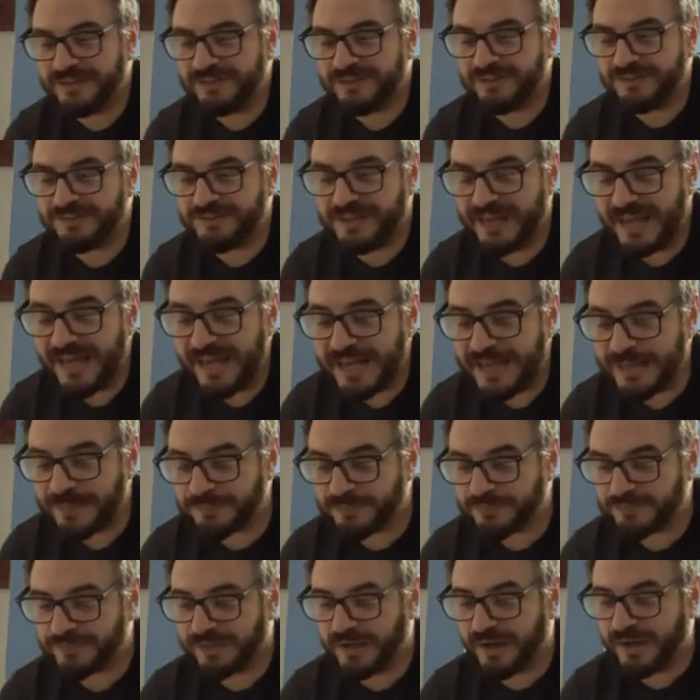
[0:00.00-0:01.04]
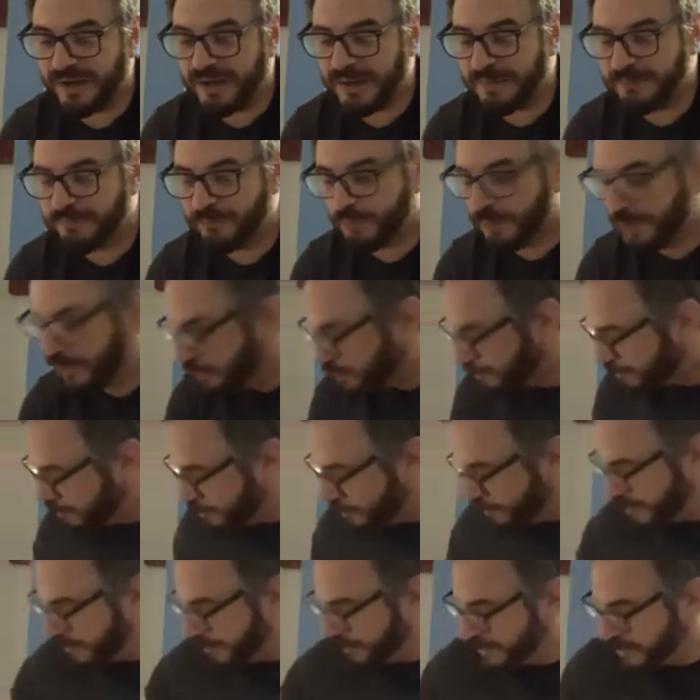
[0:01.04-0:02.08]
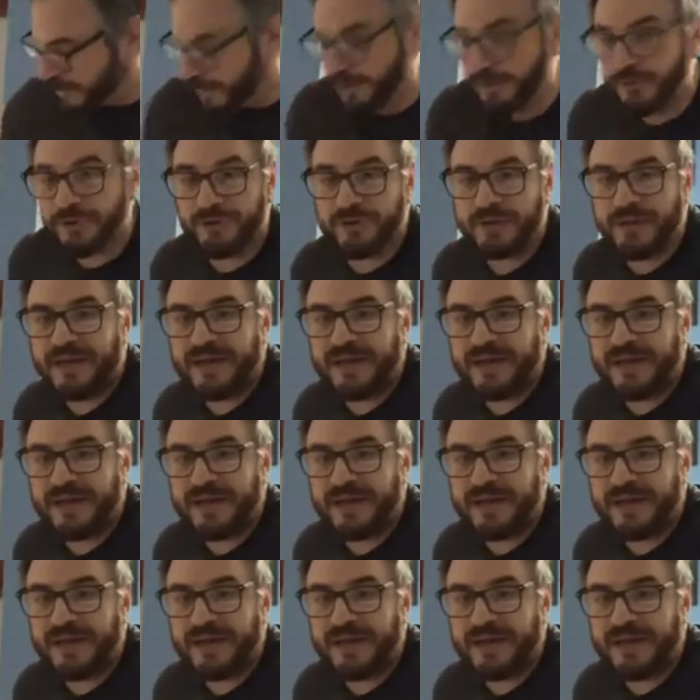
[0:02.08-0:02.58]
of these games. Was we would go to